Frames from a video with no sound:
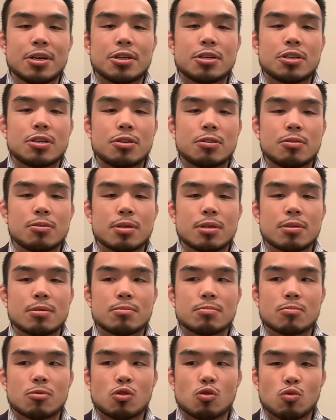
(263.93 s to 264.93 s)
you
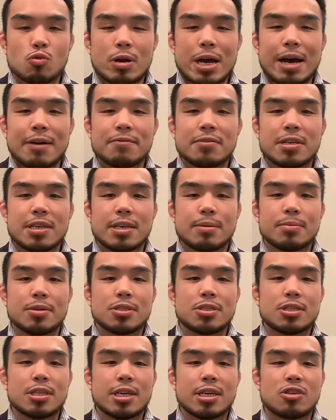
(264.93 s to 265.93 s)
can craft an
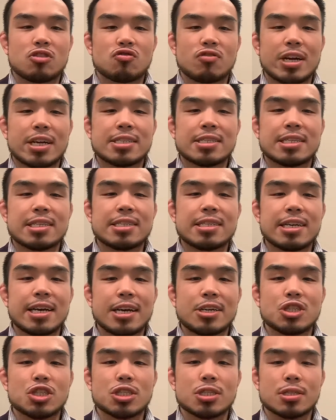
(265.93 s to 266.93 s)
image and dress
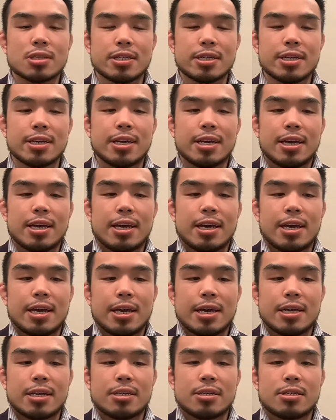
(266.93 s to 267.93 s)
intentionally
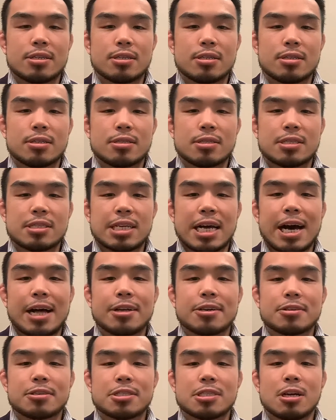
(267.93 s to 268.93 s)
and
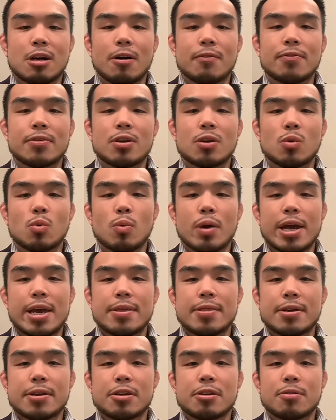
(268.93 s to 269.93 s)
style yourself in a way
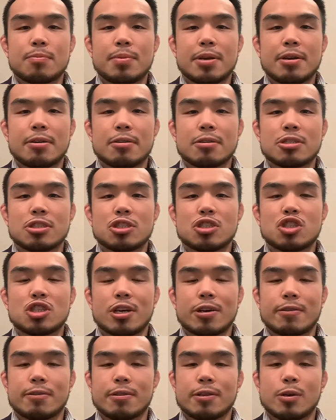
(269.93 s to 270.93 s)
that your appearance
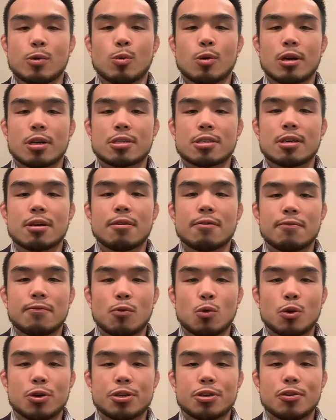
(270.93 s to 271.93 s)
generally works
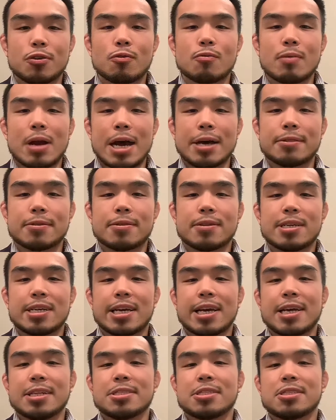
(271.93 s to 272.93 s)
for you rather than
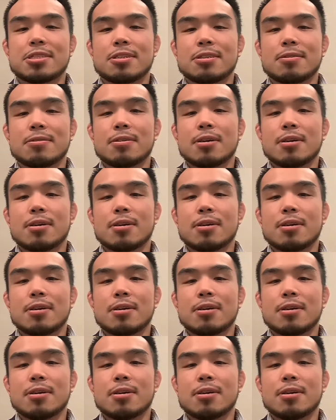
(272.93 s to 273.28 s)
against you.